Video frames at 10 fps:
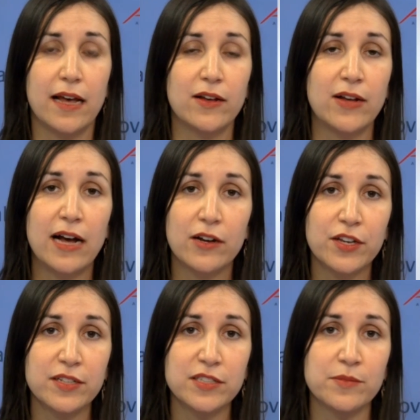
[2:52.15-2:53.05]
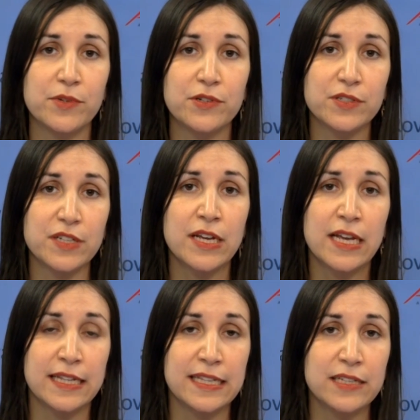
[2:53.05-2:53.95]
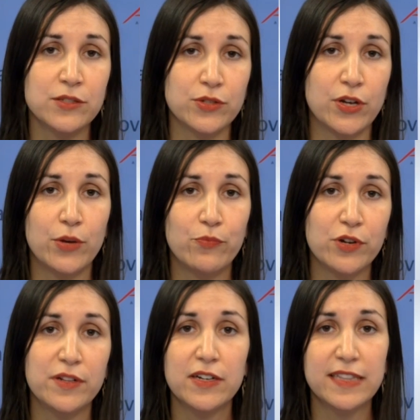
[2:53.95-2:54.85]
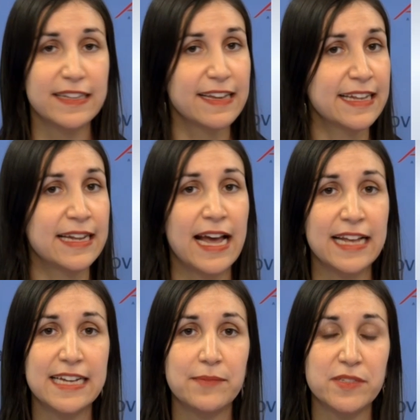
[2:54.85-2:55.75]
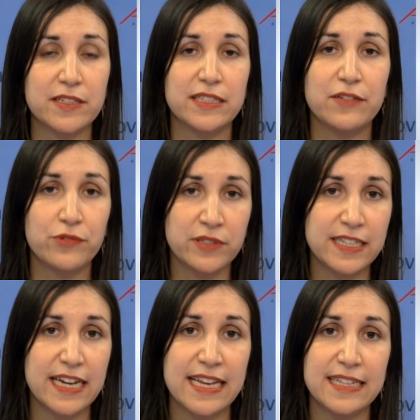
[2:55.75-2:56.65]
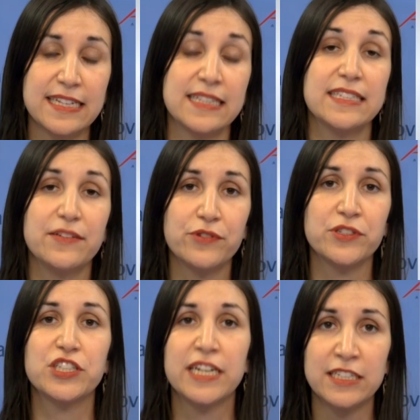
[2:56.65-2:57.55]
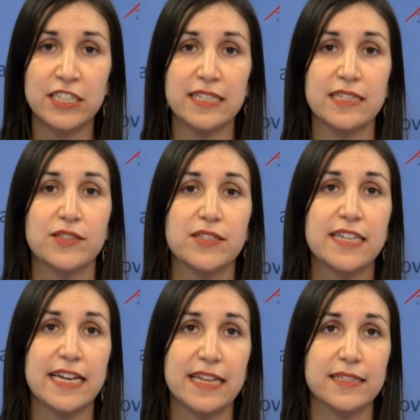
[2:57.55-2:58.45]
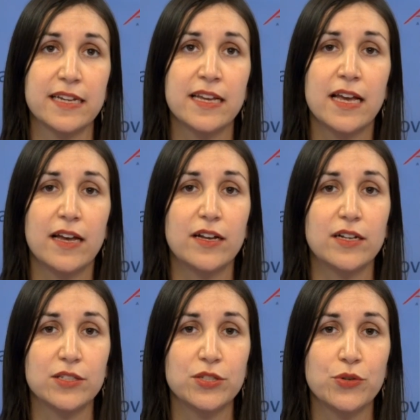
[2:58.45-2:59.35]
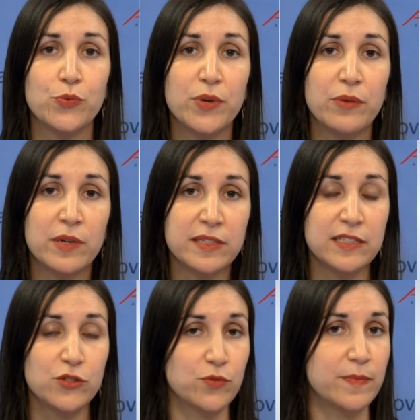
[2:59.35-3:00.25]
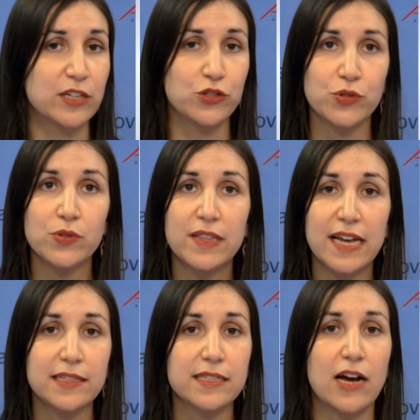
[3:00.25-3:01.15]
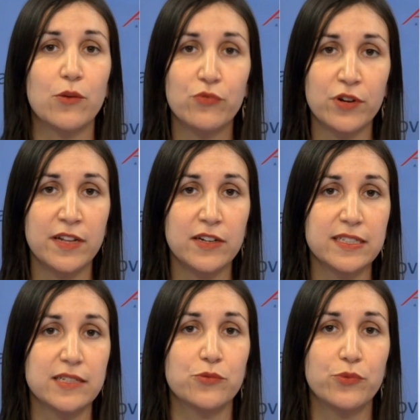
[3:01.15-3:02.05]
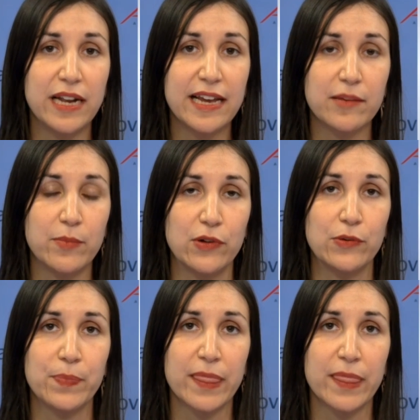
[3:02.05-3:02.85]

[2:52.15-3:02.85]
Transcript: Our customers need a product that can adapt different diets and different changes in the diet. So we wanted to make sure that our product is reliable.